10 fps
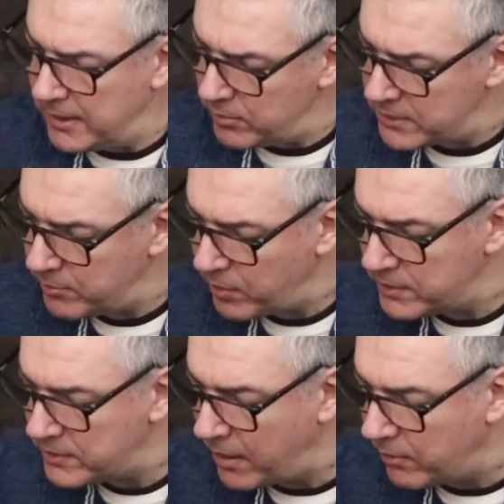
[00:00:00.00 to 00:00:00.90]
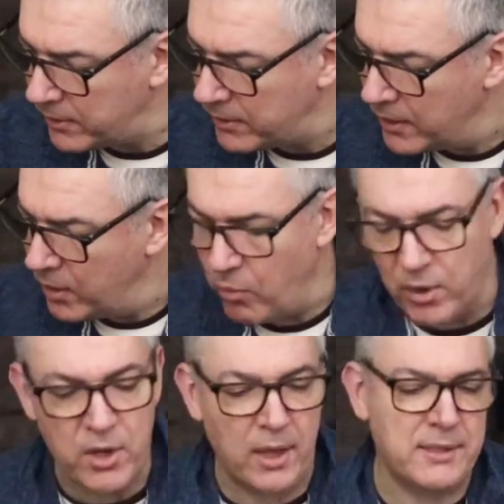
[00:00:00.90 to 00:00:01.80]
what's the price of that one?
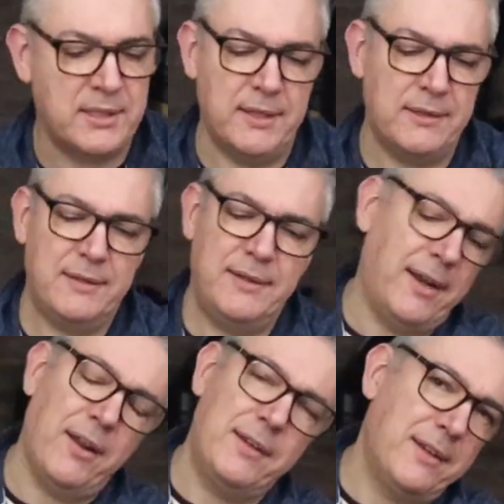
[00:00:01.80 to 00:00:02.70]
190. You know,